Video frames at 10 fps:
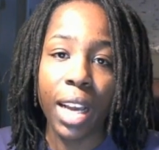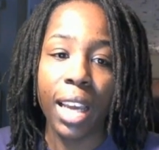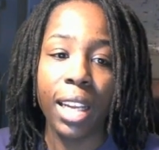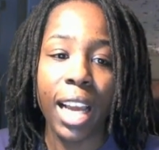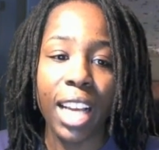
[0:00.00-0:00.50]

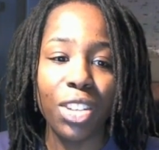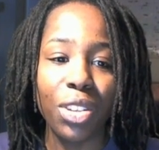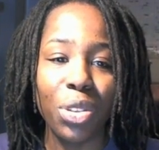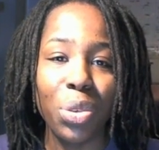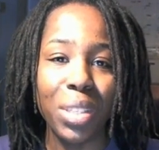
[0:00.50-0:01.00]
I
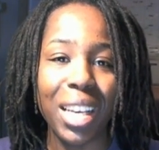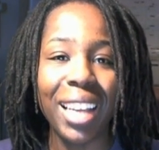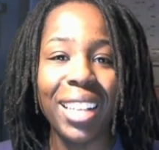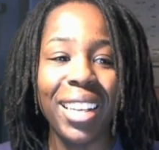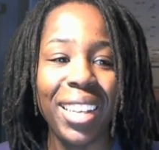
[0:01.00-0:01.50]
latch too
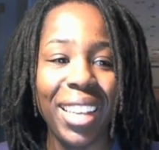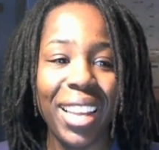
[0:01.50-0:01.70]
tightly.